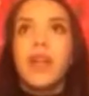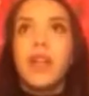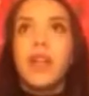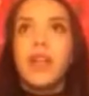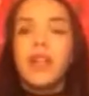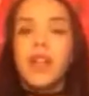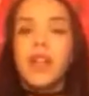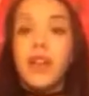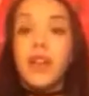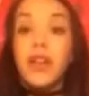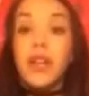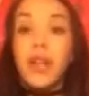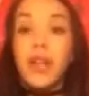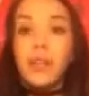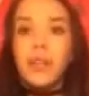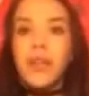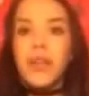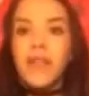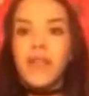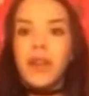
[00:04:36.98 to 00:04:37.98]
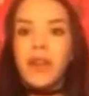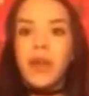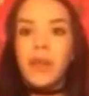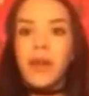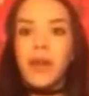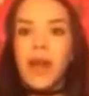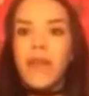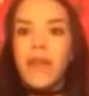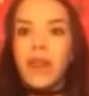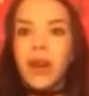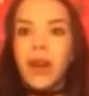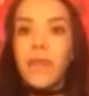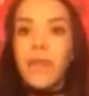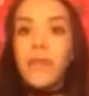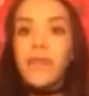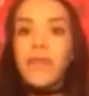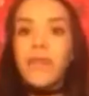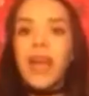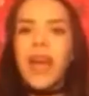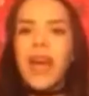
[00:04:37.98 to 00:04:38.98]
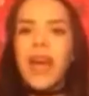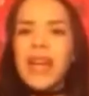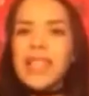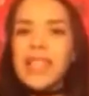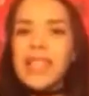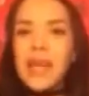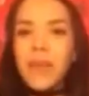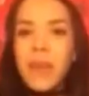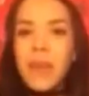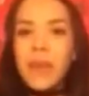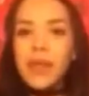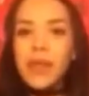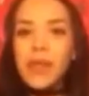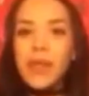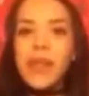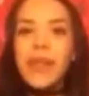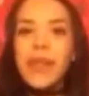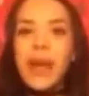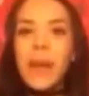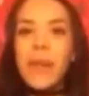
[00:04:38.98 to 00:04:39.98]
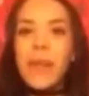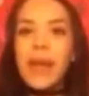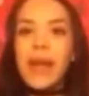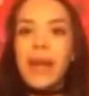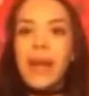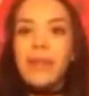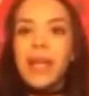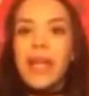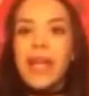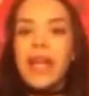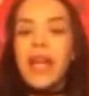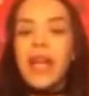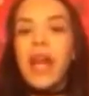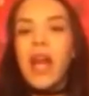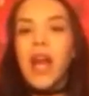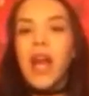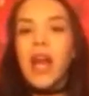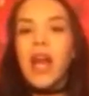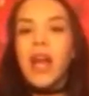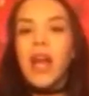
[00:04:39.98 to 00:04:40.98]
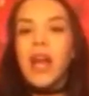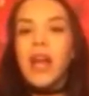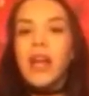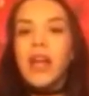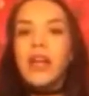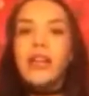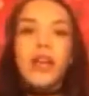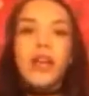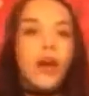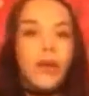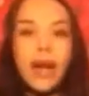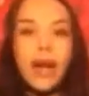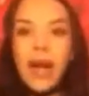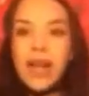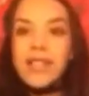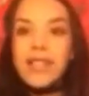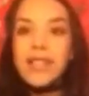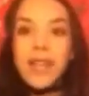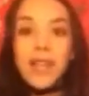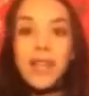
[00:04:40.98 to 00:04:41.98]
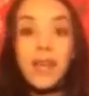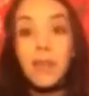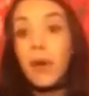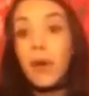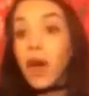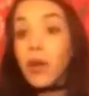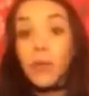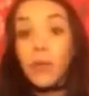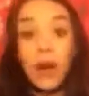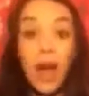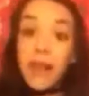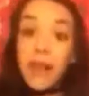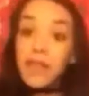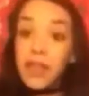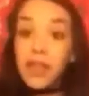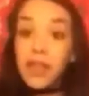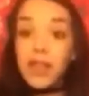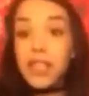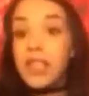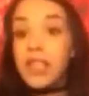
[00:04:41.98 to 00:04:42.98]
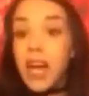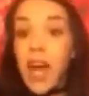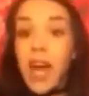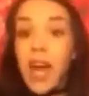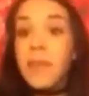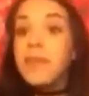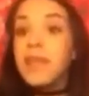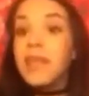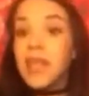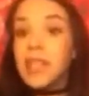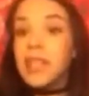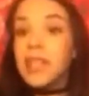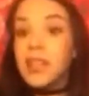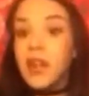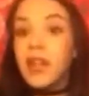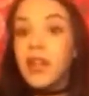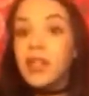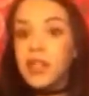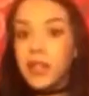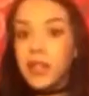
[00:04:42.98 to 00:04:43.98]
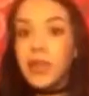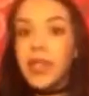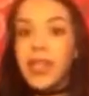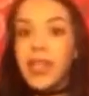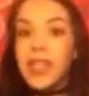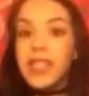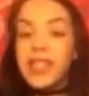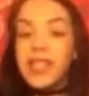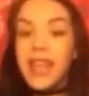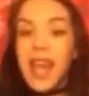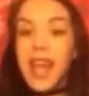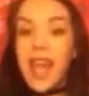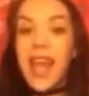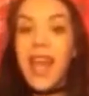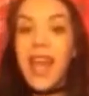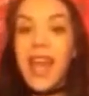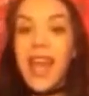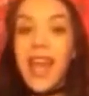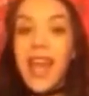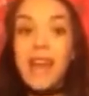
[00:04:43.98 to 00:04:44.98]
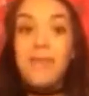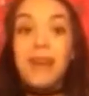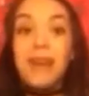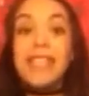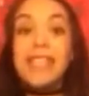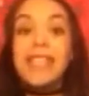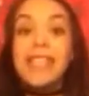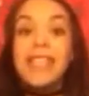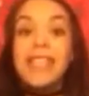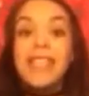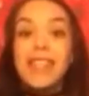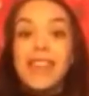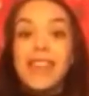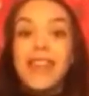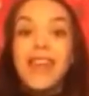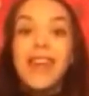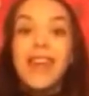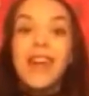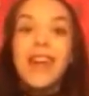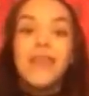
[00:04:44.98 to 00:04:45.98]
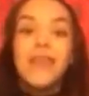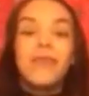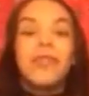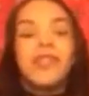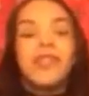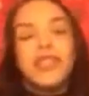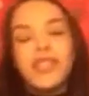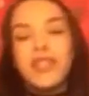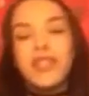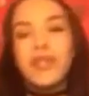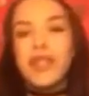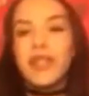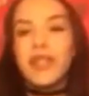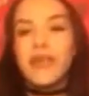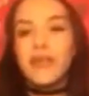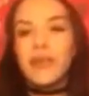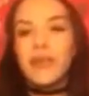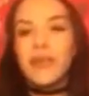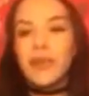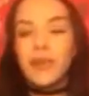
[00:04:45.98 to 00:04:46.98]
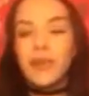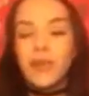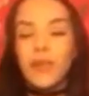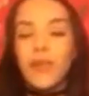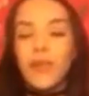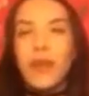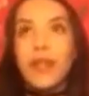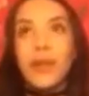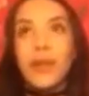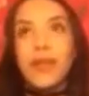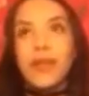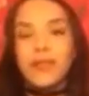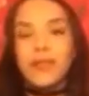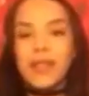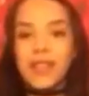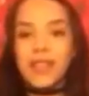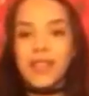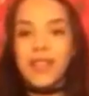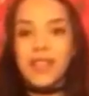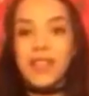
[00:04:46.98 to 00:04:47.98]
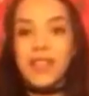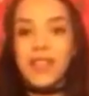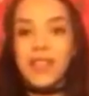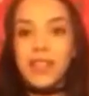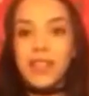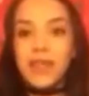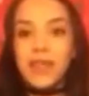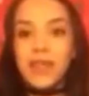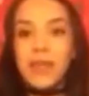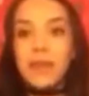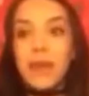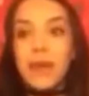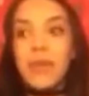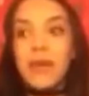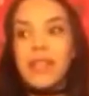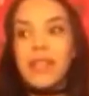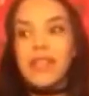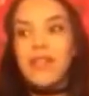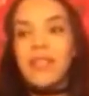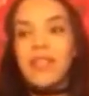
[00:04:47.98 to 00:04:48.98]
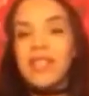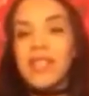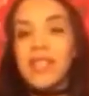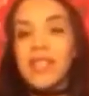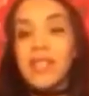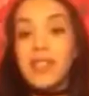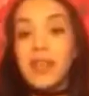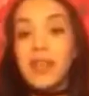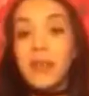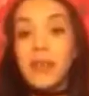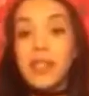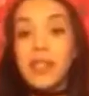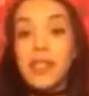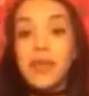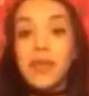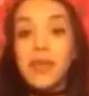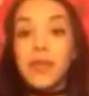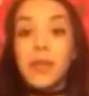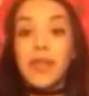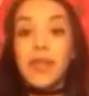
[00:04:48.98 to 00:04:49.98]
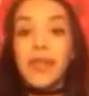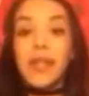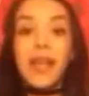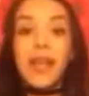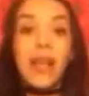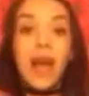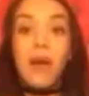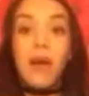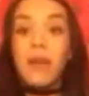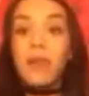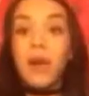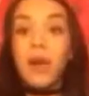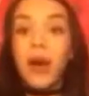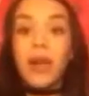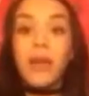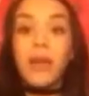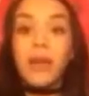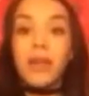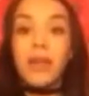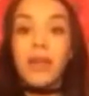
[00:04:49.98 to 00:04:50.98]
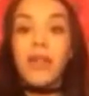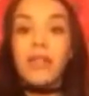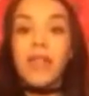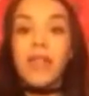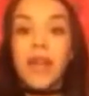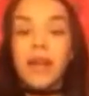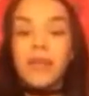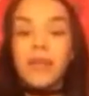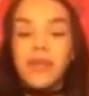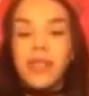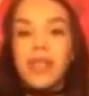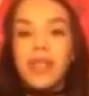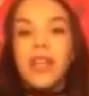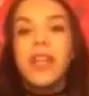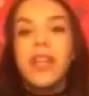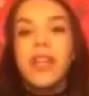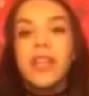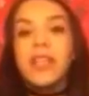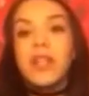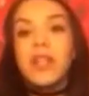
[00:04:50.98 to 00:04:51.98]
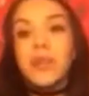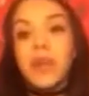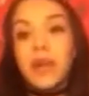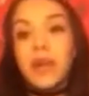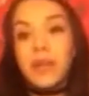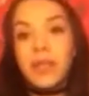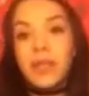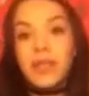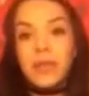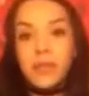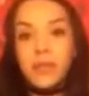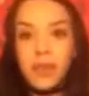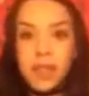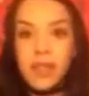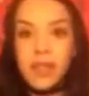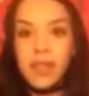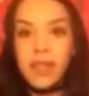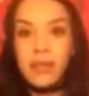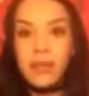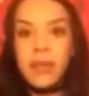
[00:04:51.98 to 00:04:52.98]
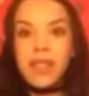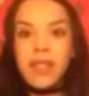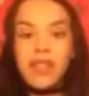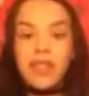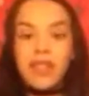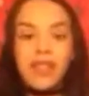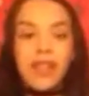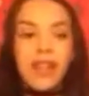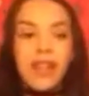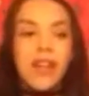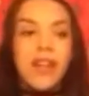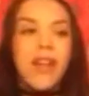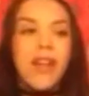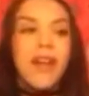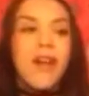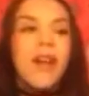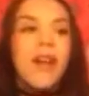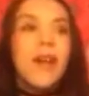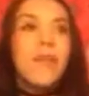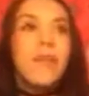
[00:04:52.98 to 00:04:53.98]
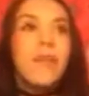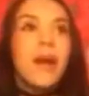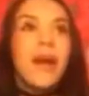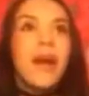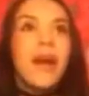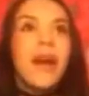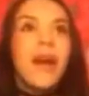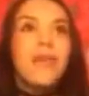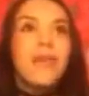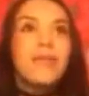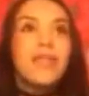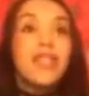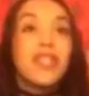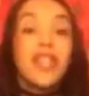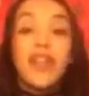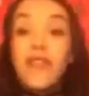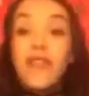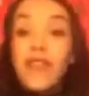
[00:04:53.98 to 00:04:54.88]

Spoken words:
so they're beefing or whatever, and I step in between them and I'm yo guys, come on, we're having a good time, let's not do this. And my sister, which she really wasn't my sister, she was my best friend's sister, but she was the one that I would party with all the time. She pretty much was my sister. But she